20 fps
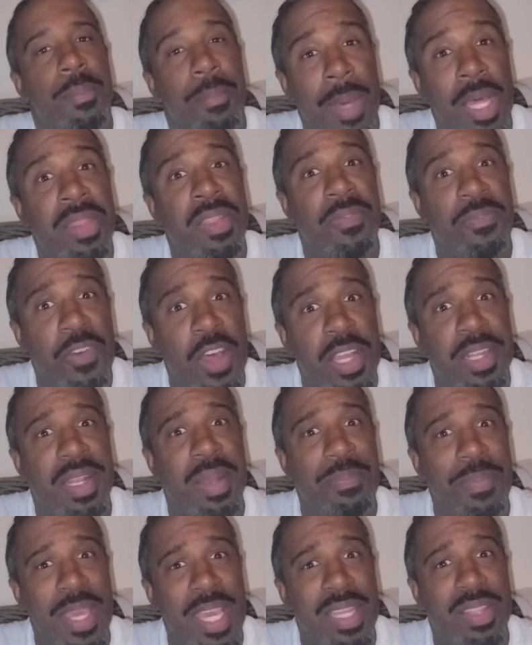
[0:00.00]
Motherfuck
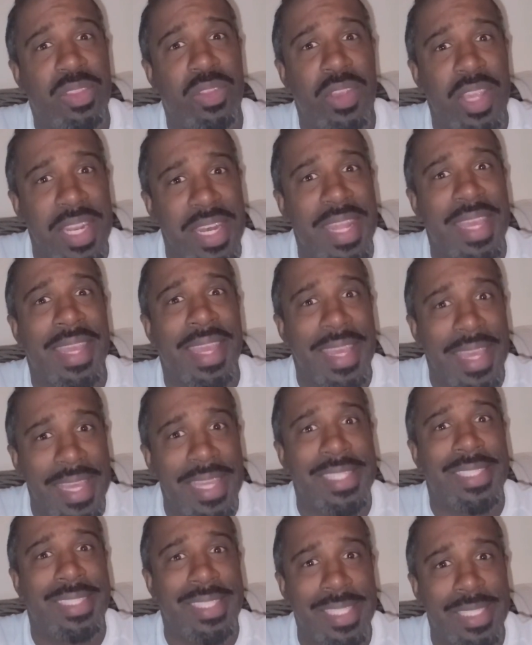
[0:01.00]
the big three, nigga,
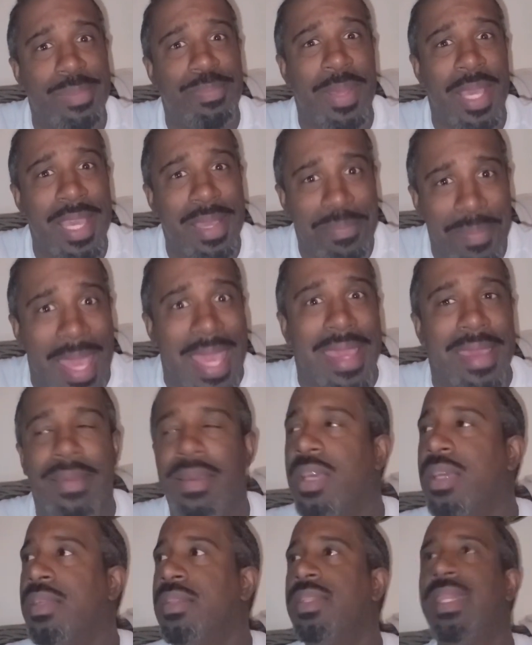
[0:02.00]
it's just big me.
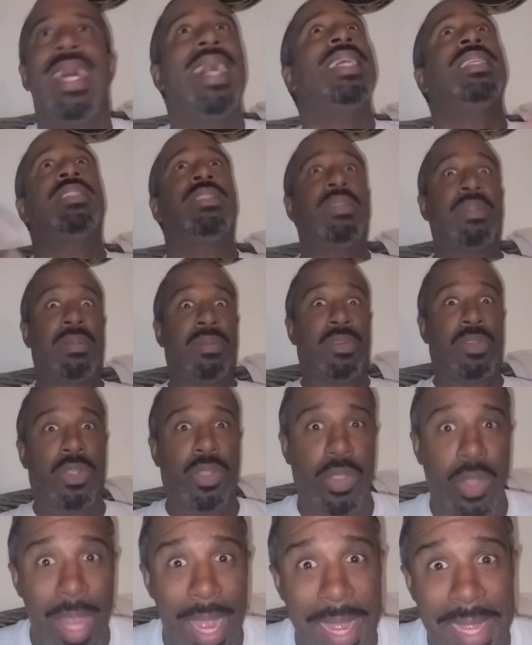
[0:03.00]
That's
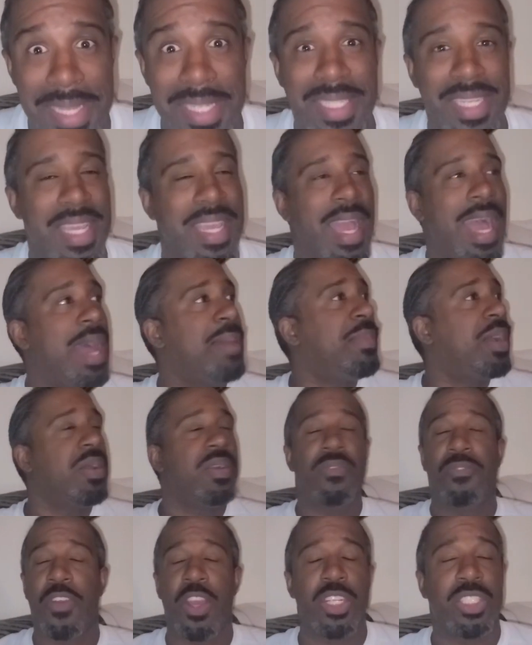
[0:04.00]
crazy. I
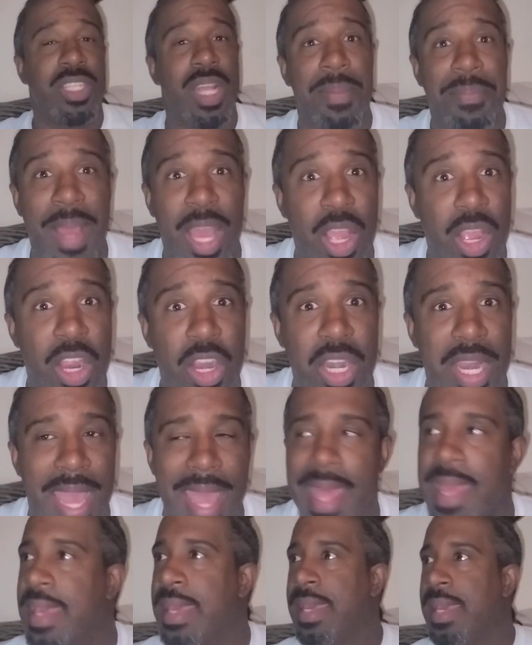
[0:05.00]
remember the first time I heard
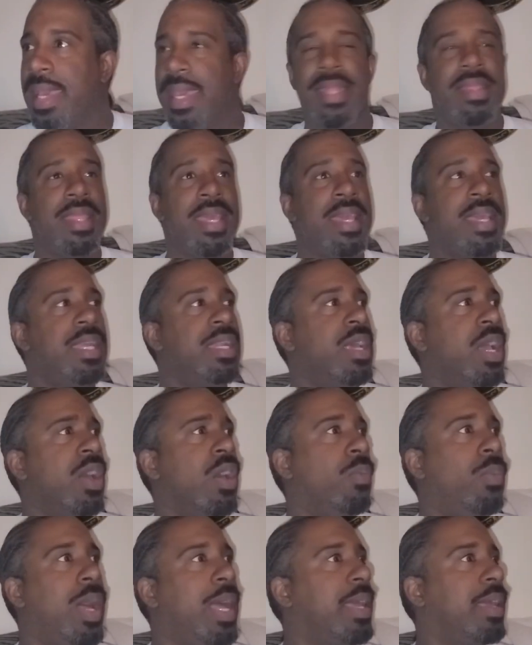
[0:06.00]
that. And then,
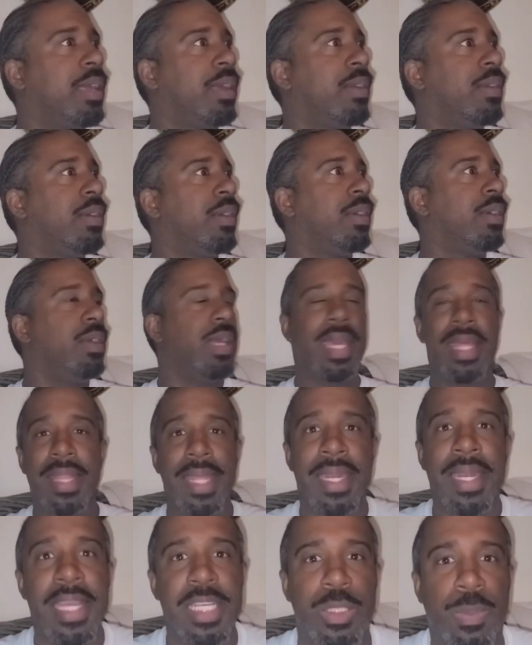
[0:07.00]
what? And
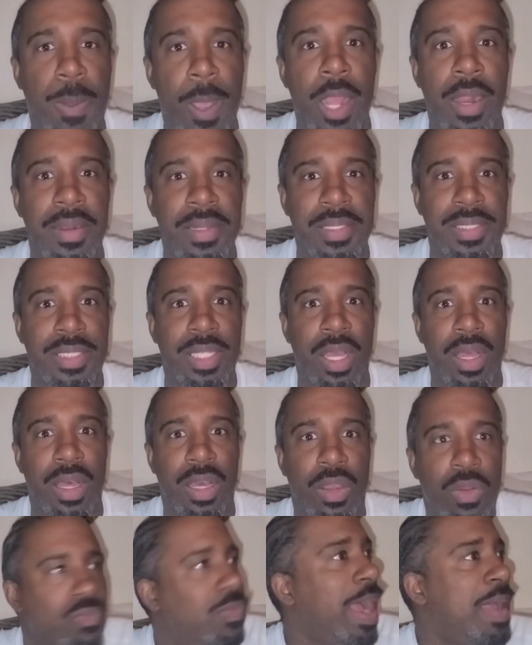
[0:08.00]
then this part of the
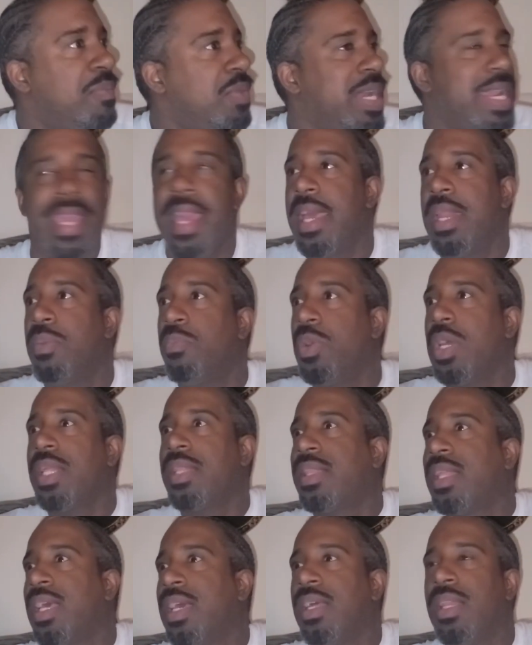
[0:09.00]
song, right when he hit him
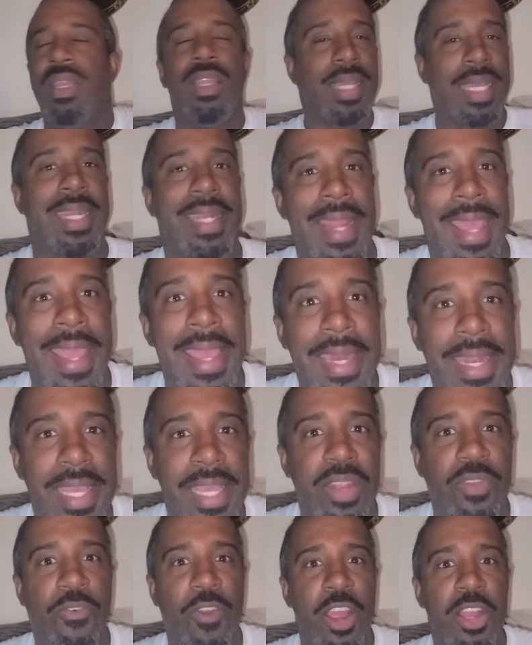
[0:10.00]
with, look at the end
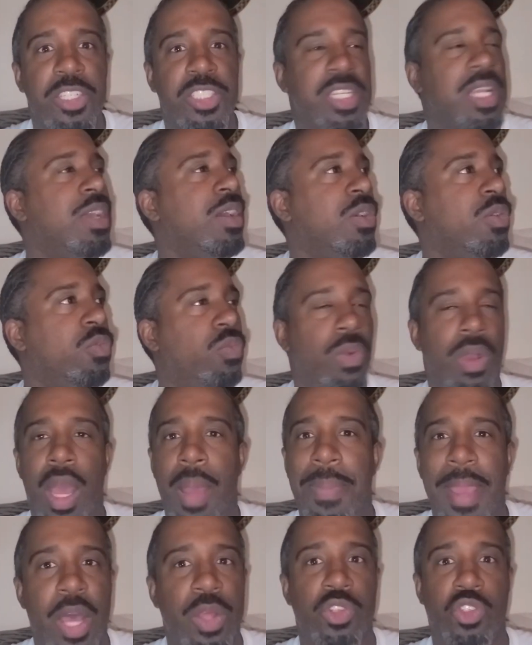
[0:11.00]
of his verse
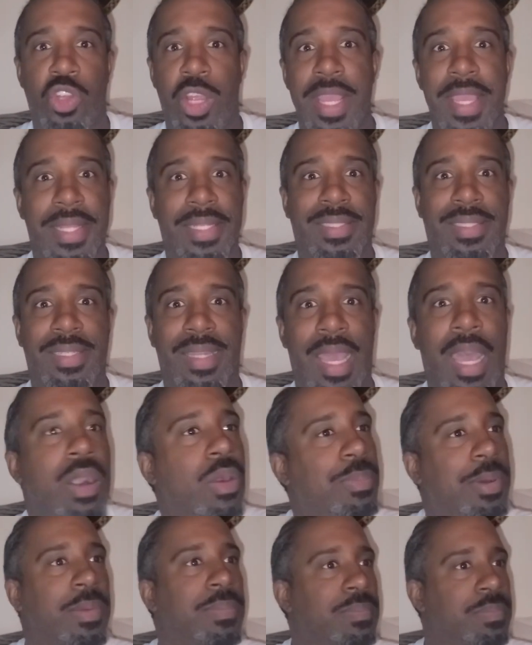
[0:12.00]
about Drake's
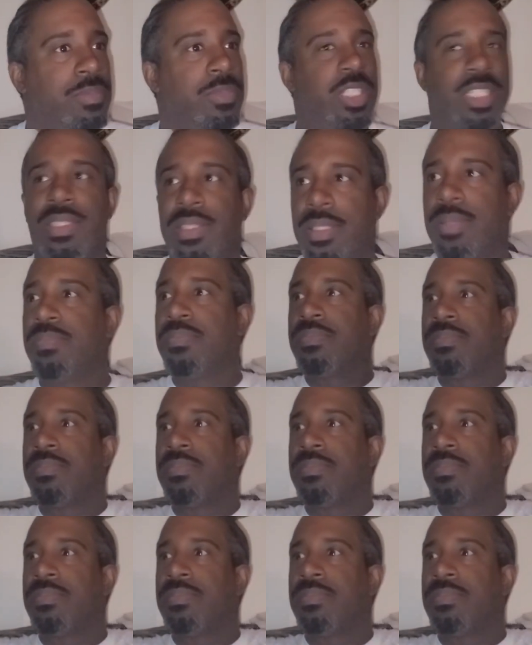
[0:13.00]
album. Just.